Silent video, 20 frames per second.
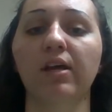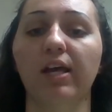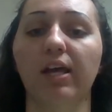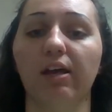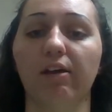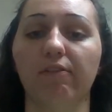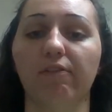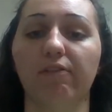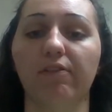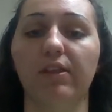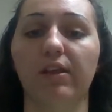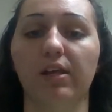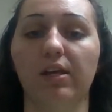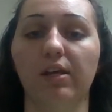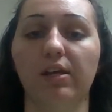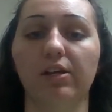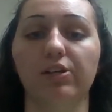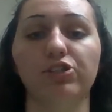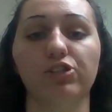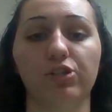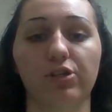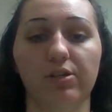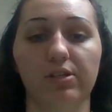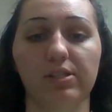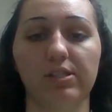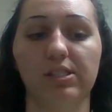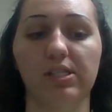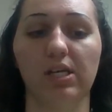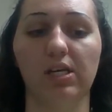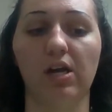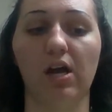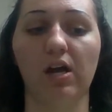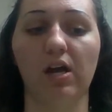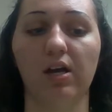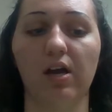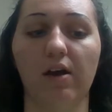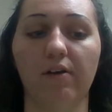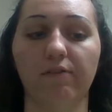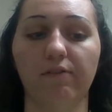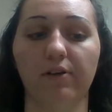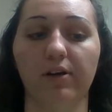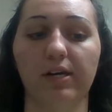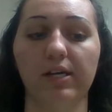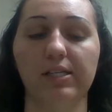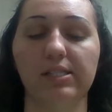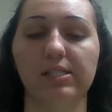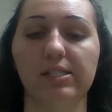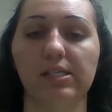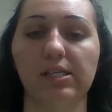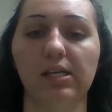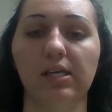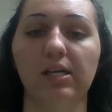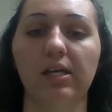if the insurance did not cover it.